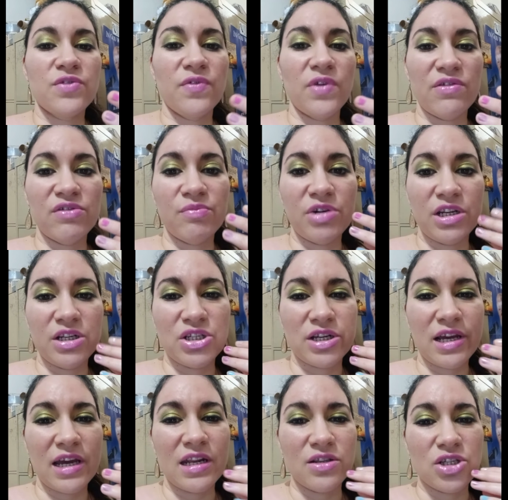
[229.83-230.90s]
they feel some
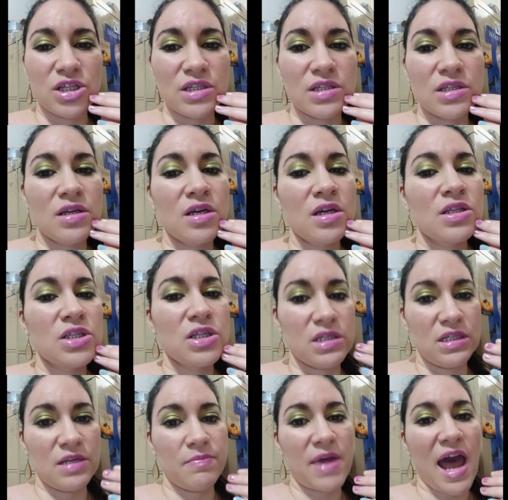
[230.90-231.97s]
type of emotional connection,
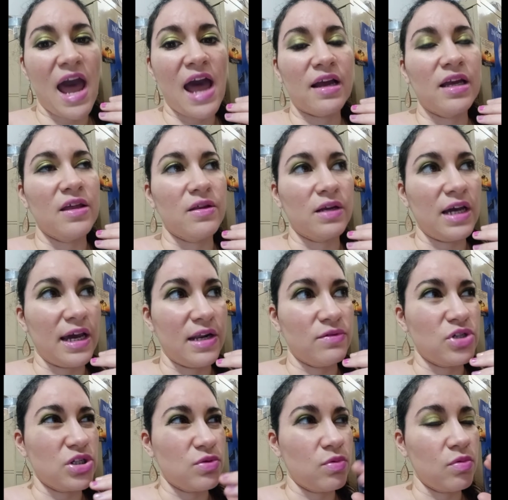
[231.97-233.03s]
that's
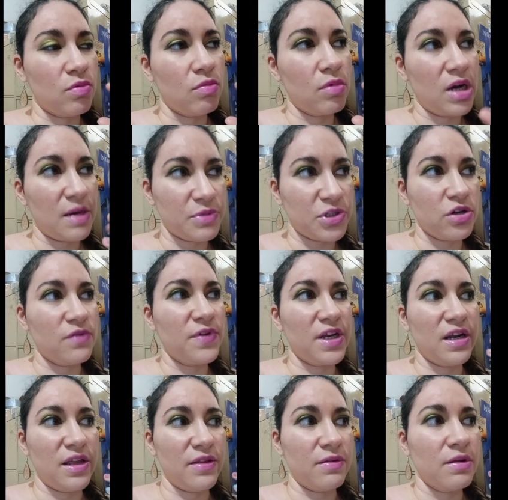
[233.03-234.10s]
again, just one of my
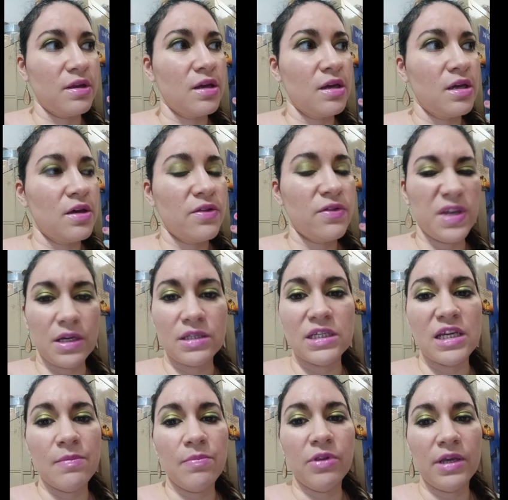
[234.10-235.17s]
biggest goals.
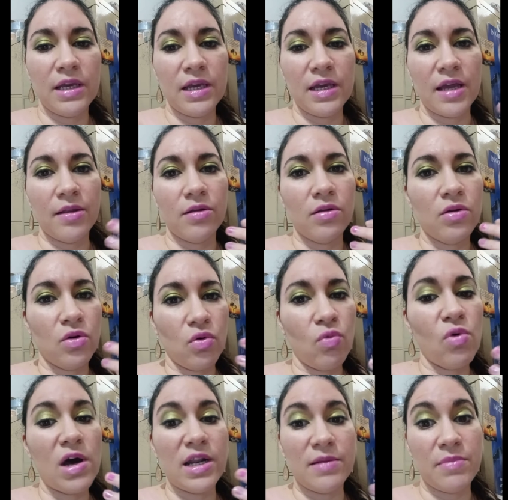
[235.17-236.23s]
And it
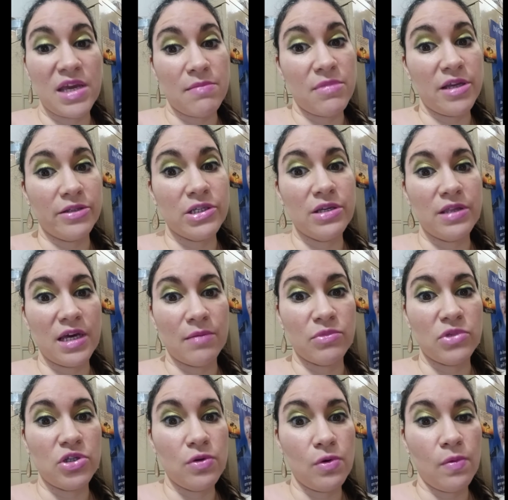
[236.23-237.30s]
makes me so happy as
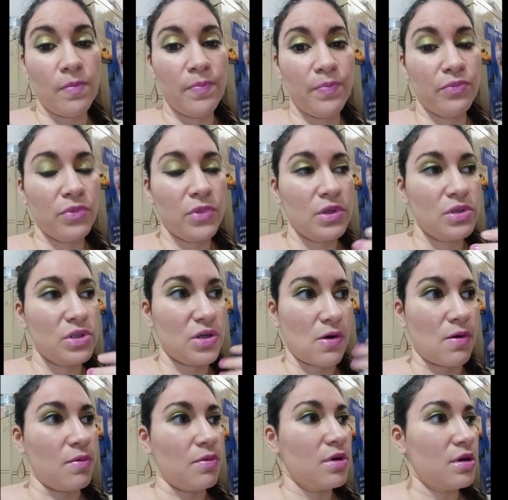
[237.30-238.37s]
an artist when
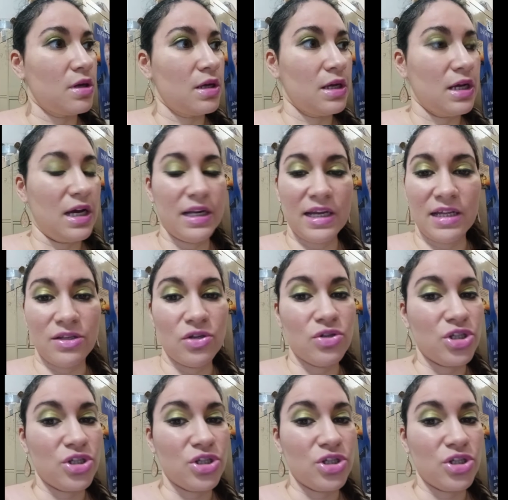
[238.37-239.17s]
when people tell me.